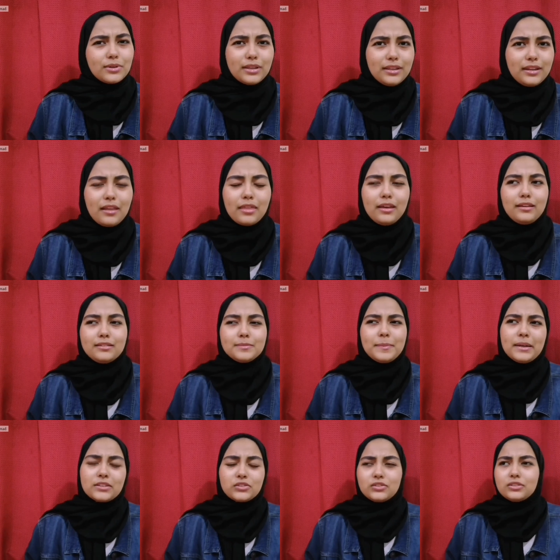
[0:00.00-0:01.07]
It's really
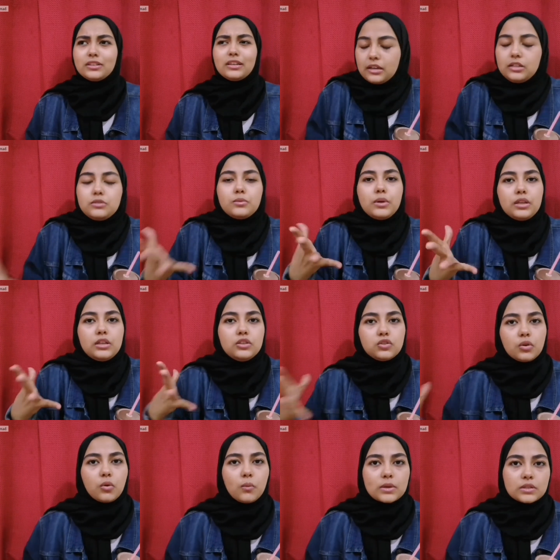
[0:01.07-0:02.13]
nothing special. I
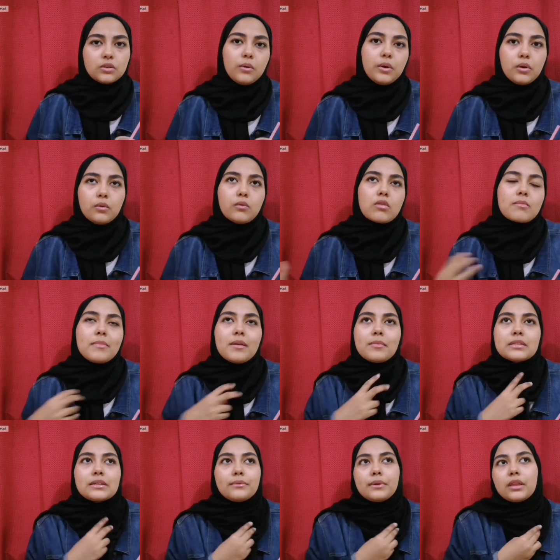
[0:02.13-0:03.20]
really don't know what's going on with
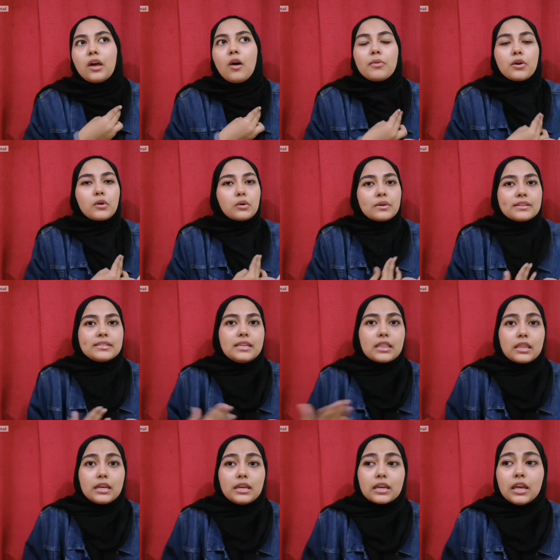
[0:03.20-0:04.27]
me, but I really hope the
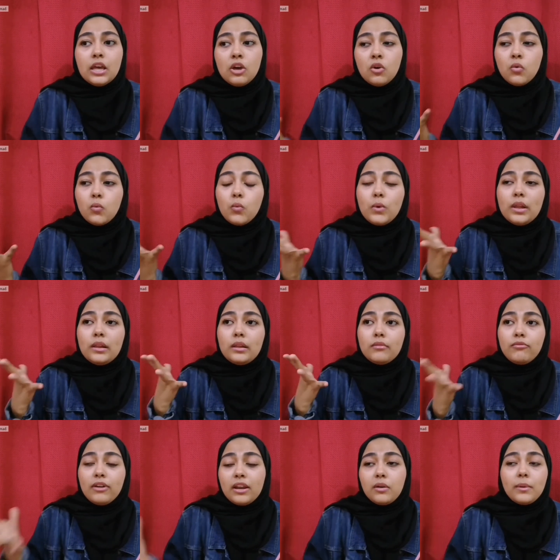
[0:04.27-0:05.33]
quarantine thing
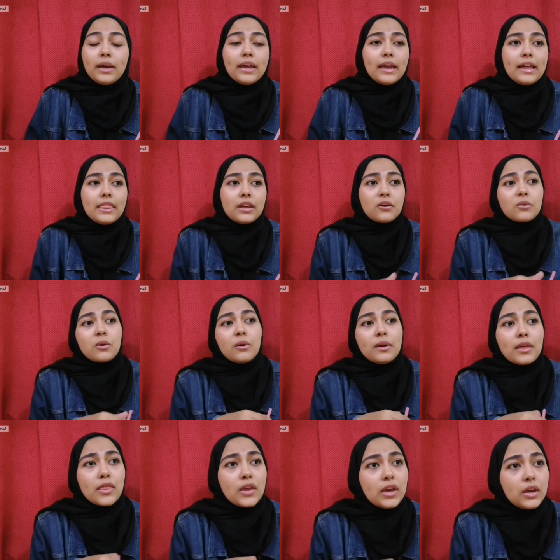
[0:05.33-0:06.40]
will fade away and the
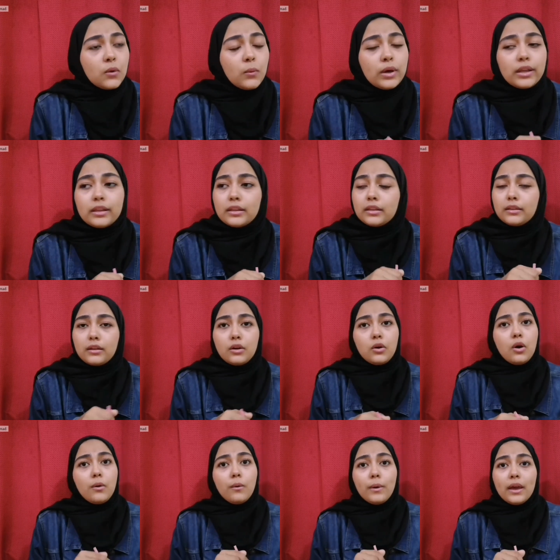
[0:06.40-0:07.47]
corona thing will
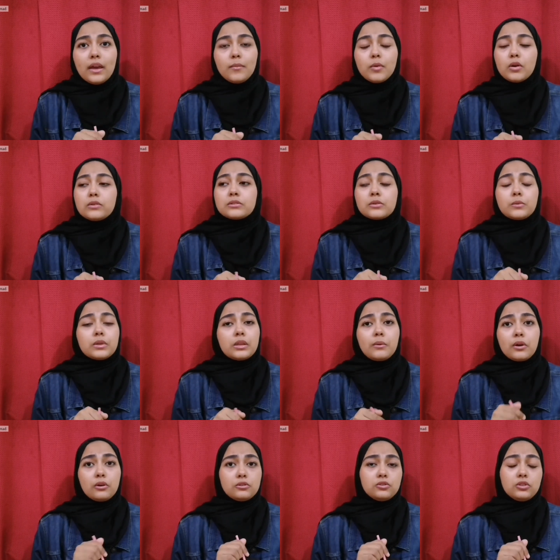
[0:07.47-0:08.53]
go away, because I
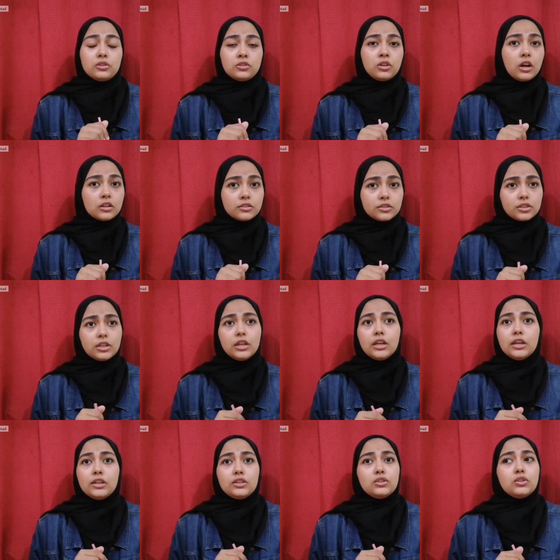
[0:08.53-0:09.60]
really want to go to a doctor
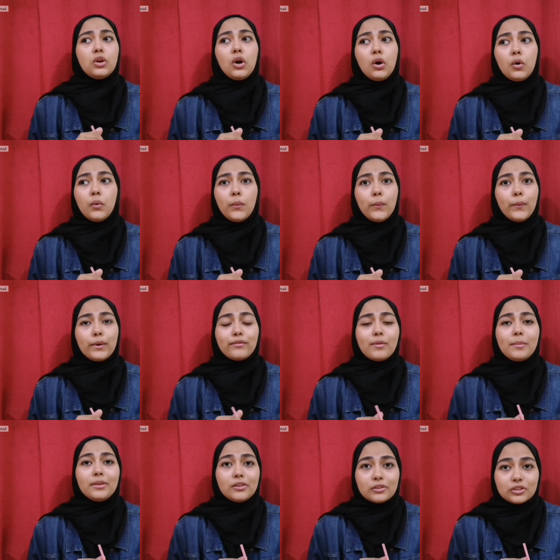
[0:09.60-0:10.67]
to know
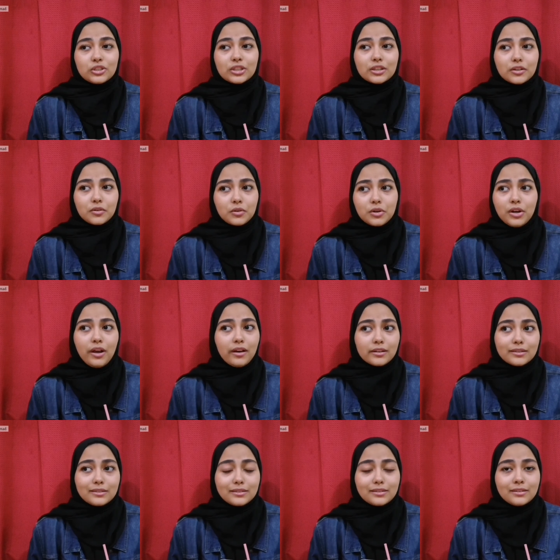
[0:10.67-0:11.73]
if I'm allergic or
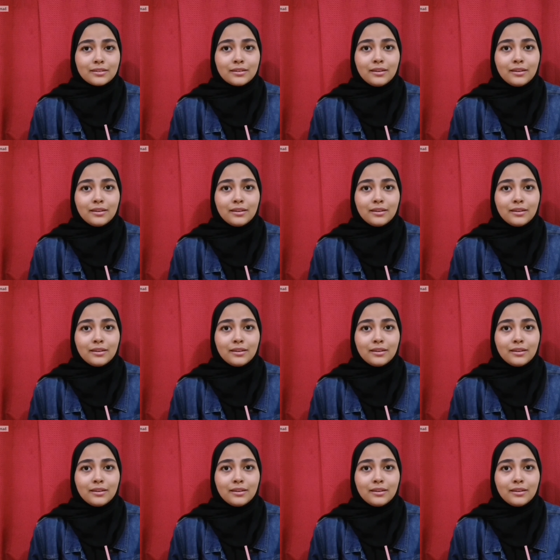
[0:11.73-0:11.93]
not.